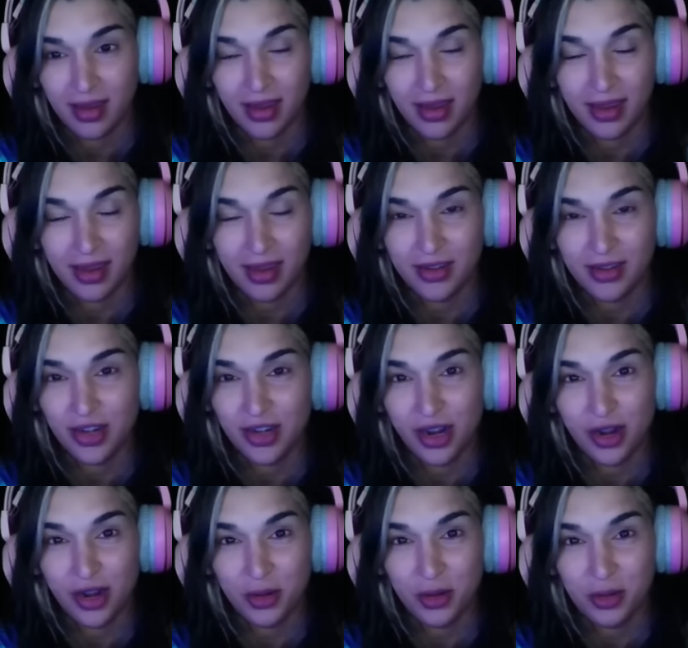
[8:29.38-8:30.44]

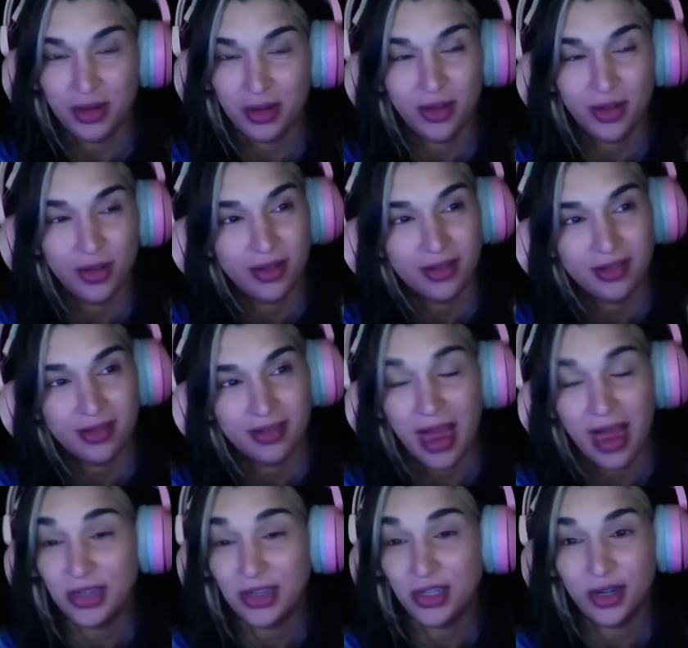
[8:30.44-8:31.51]
No,
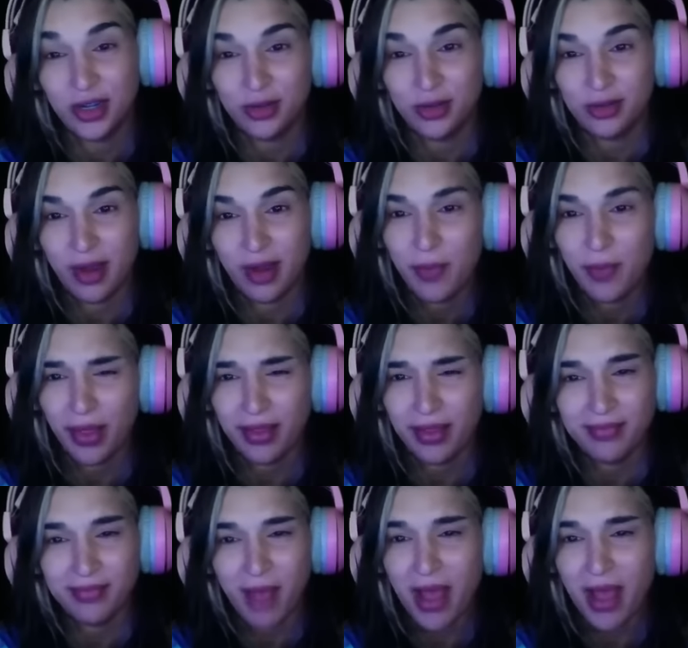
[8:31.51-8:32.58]
I don't.
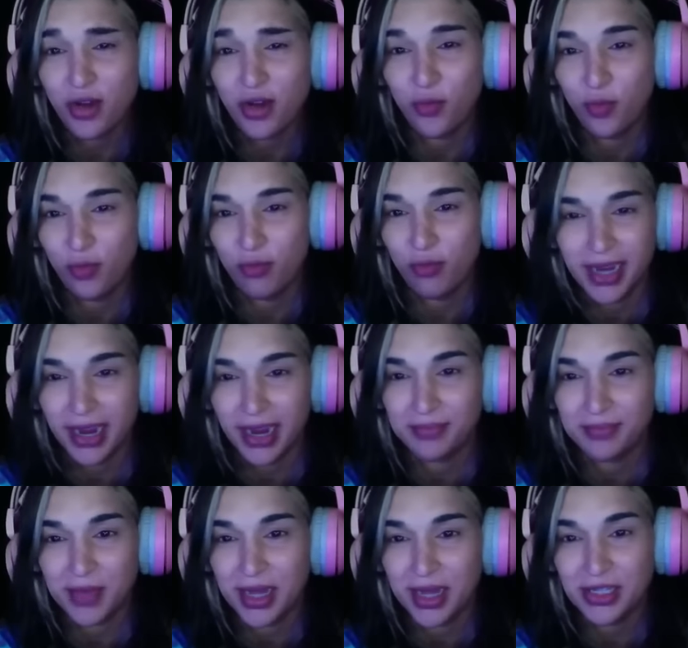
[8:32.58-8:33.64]
Mine are,
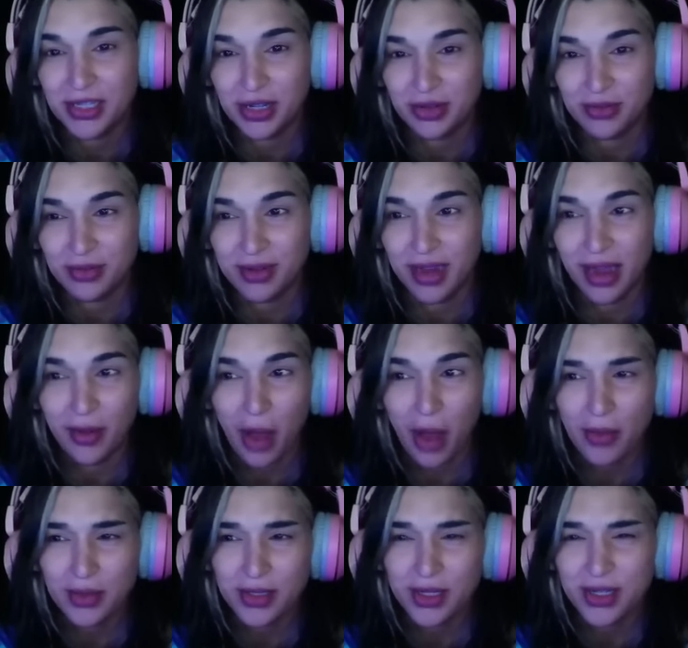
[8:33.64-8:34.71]
I don't.
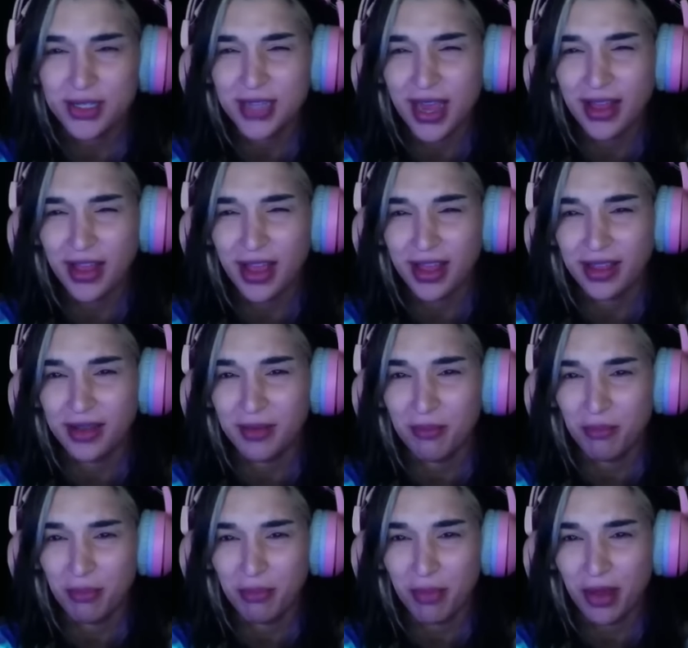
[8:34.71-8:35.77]
I was gonna say like
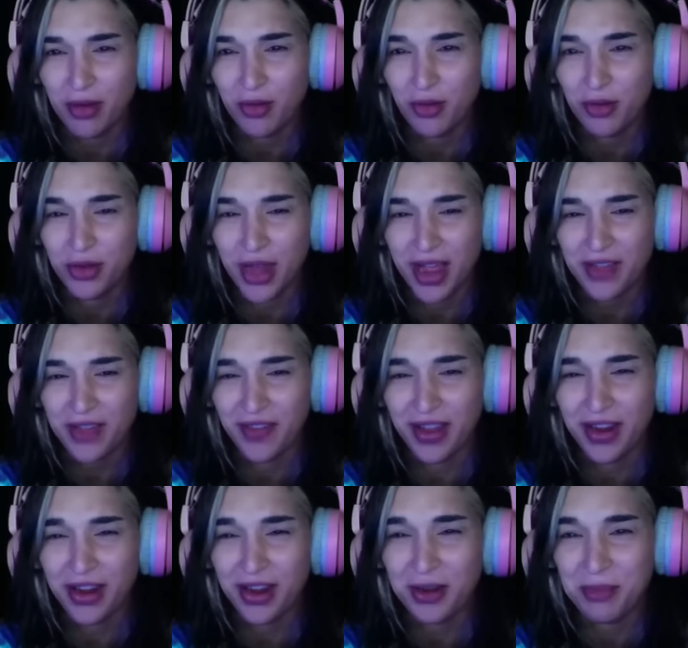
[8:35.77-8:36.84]
Butthole Knife
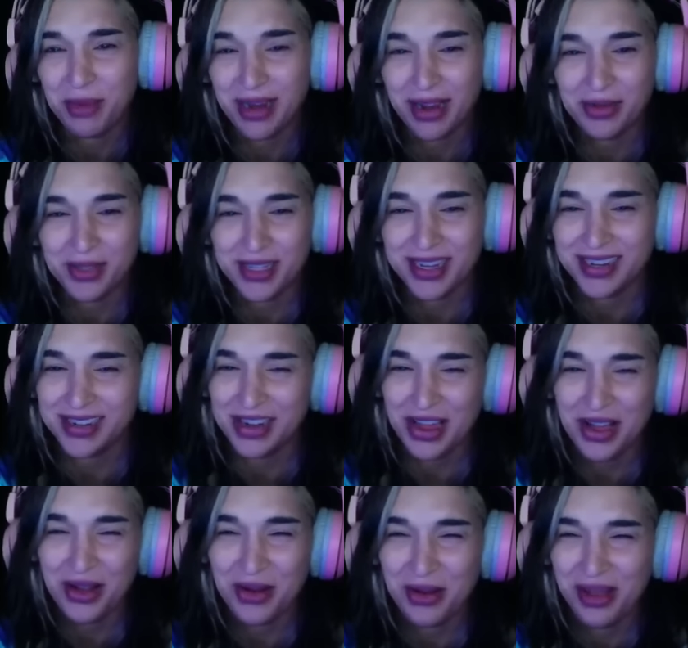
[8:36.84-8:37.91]
Air, but I was like,
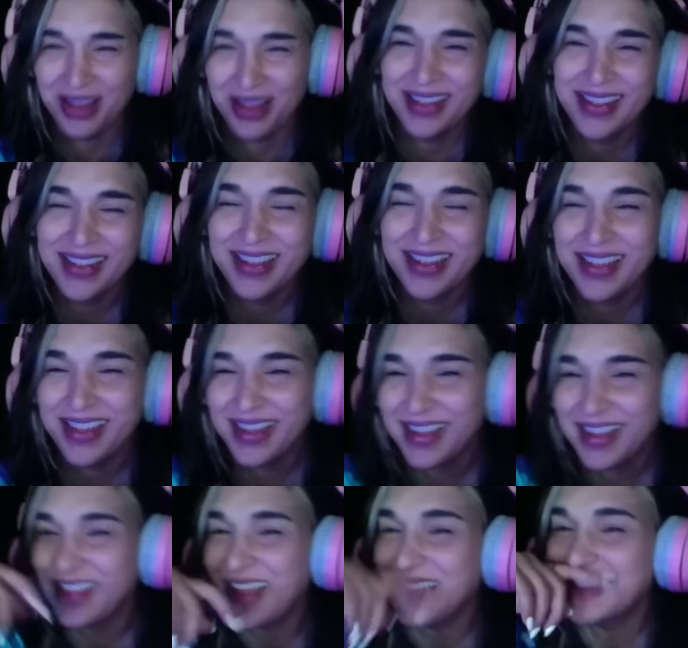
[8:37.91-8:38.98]
no,
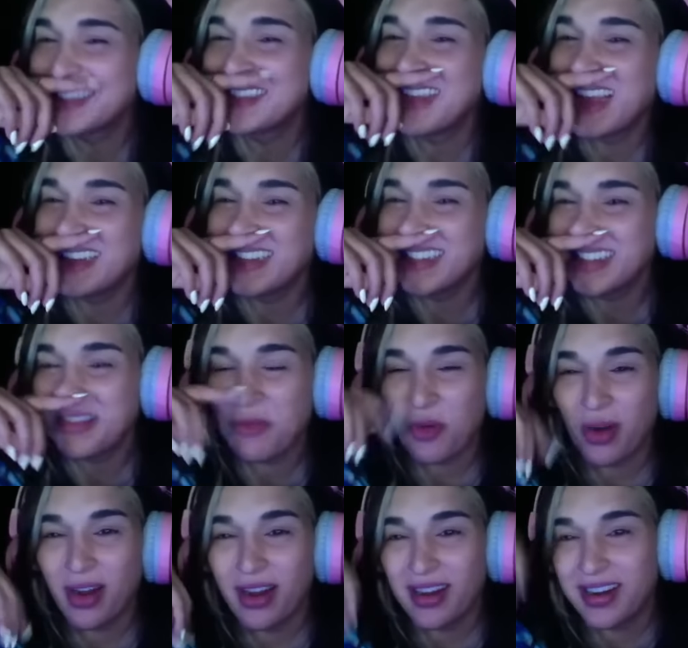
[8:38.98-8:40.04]
that doesn't
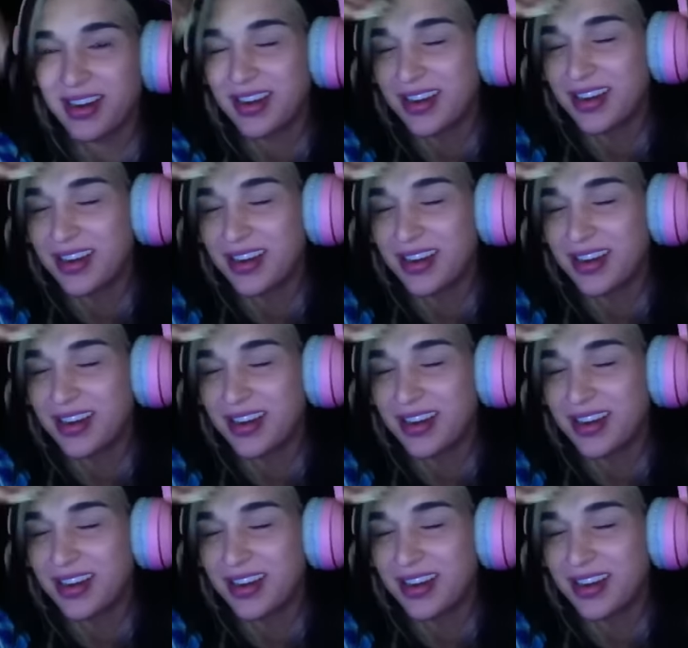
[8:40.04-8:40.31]
work.